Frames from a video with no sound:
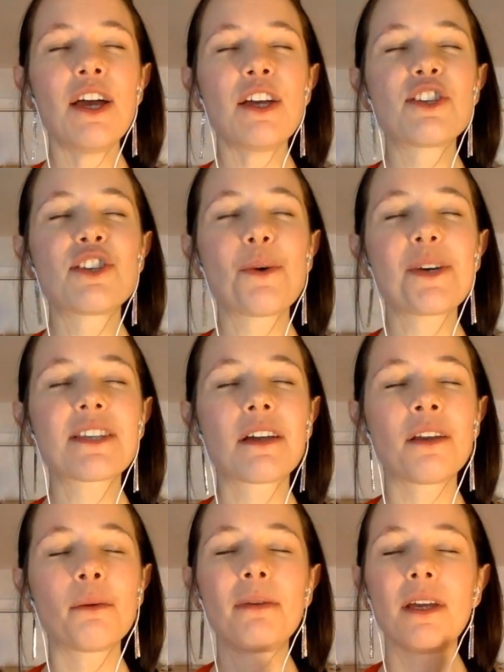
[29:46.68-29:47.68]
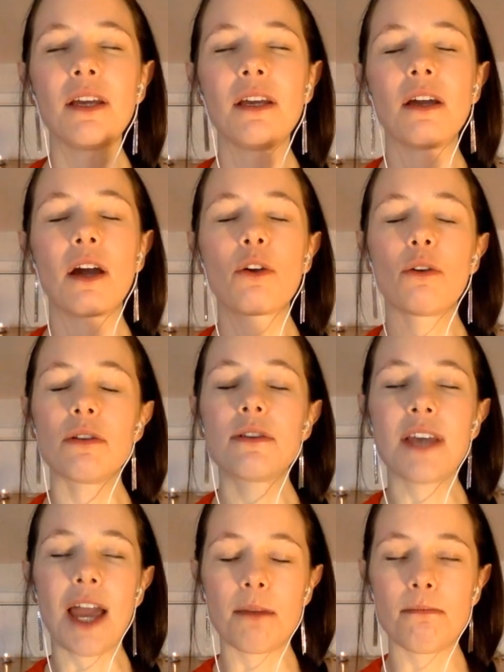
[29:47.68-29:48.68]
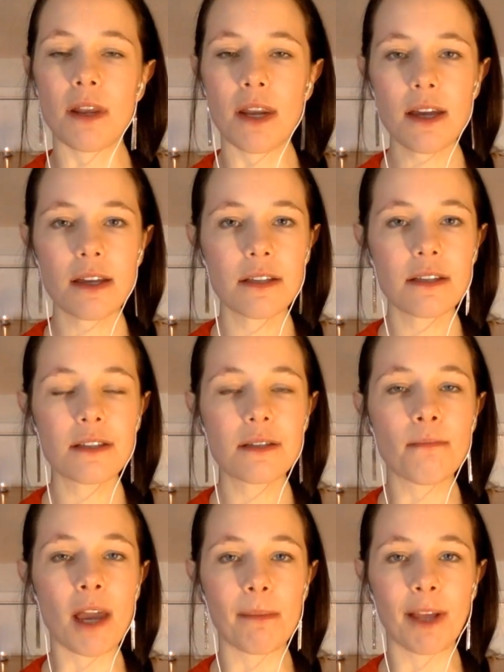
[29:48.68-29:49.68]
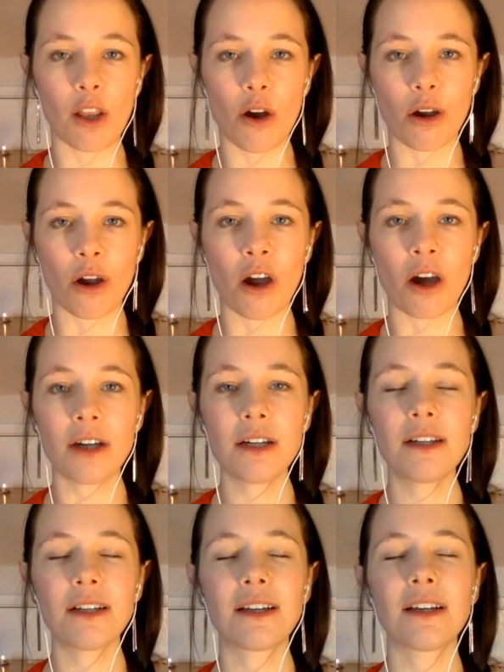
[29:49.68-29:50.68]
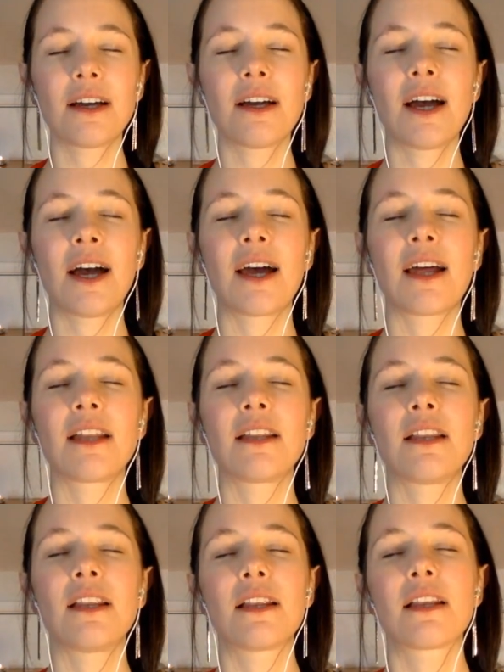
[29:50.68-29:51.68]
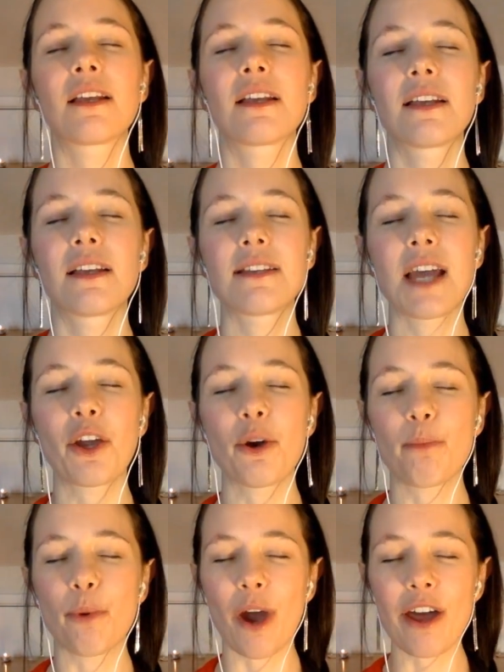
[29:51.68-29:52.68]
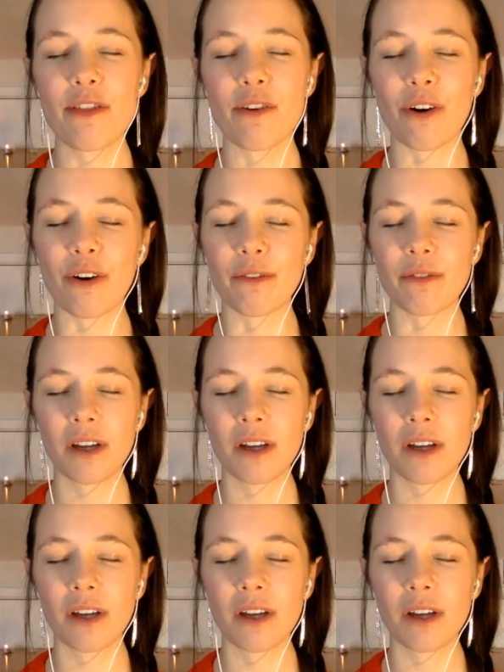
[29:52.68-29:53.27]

So it's going to be a good 10 minutes, maybe longer, and take a breath of